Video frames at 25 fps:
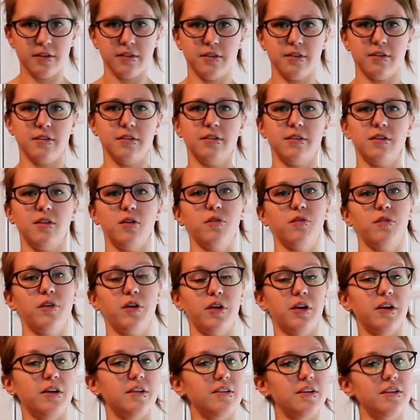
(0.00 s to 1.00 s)
it's still
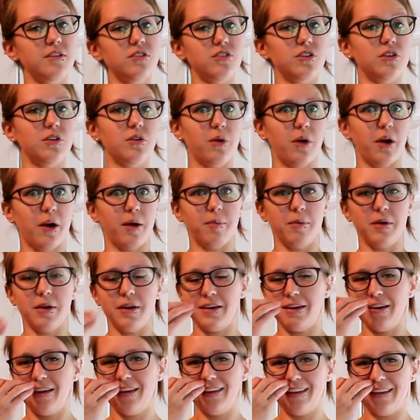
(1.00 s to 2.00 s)
very attention
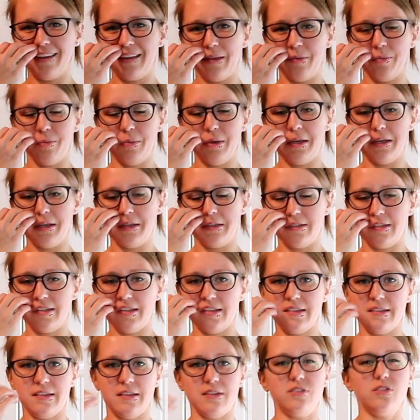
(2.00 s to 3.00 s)
grabbing because
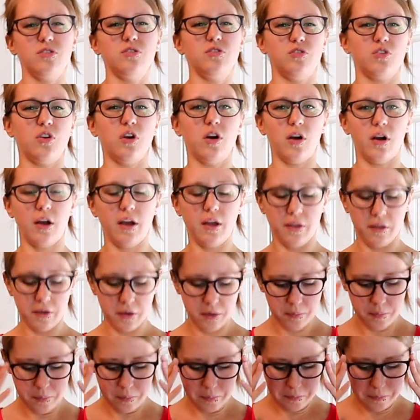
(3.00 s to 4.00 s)
it's such a strong
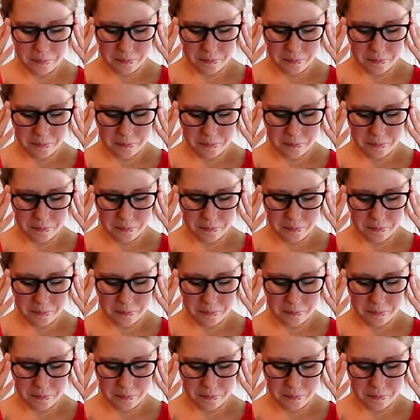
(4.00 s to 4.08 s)
color.